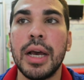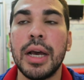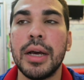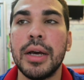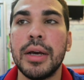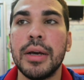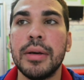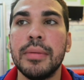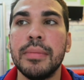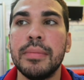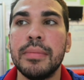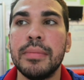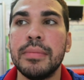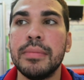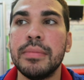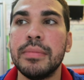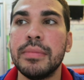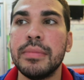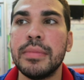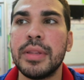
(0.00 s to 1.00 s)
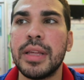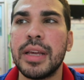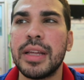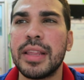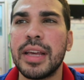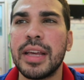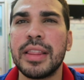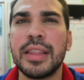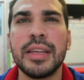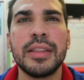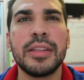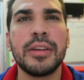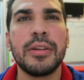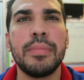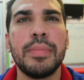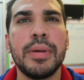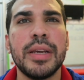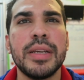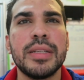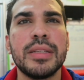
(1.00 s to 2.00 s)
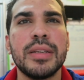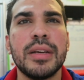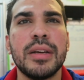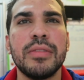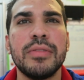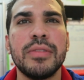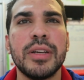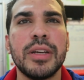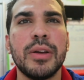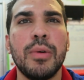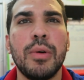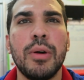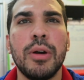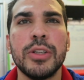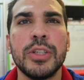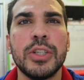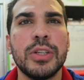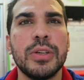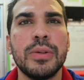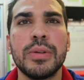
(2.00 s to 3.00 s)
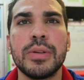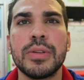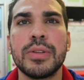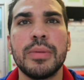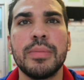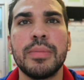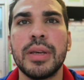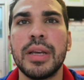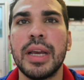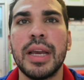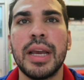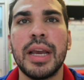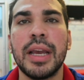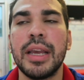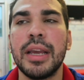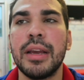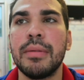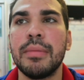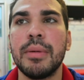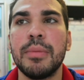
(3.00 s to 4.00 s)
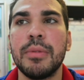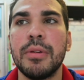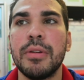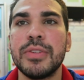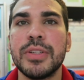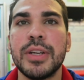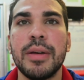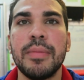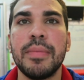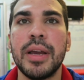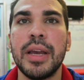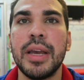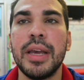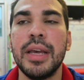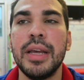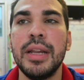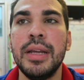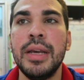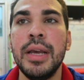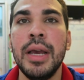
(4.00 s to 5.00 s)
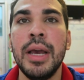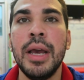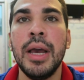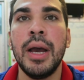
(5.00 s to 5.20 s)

I think they're based out of like Guangzhou or something. I can't remember off the top of my head.